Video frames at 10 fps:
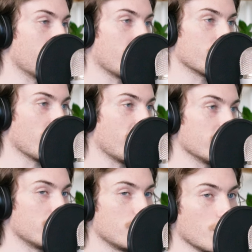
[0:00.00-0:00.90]
I'm not
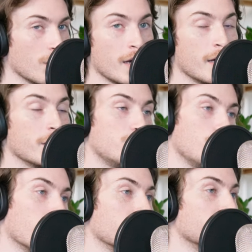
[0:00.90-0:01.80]
trying to
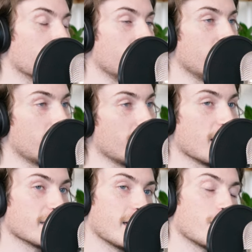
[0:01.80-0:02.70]
do all these crazy
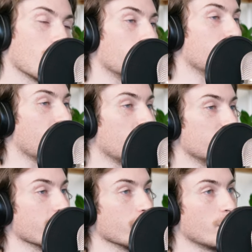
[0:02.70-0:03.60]
things. I can go on
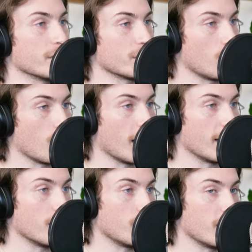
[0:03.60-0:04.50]
vacation every once in a
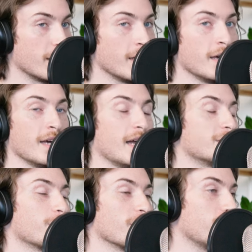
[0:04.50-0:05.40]
while, but
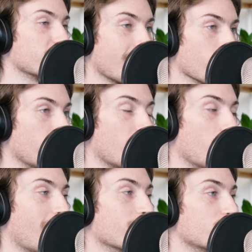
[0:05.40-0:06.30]
it's for him, it's never been
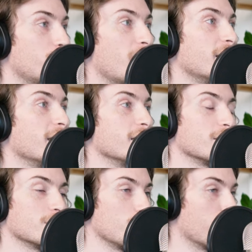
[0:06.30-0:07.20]
about
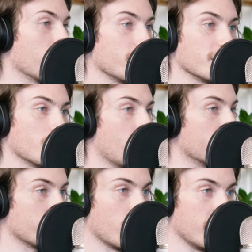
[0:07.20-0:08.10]
spending superfluous
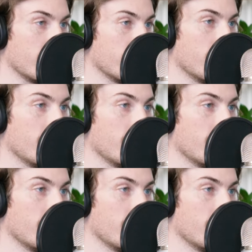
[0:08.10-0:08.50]
amounts of money.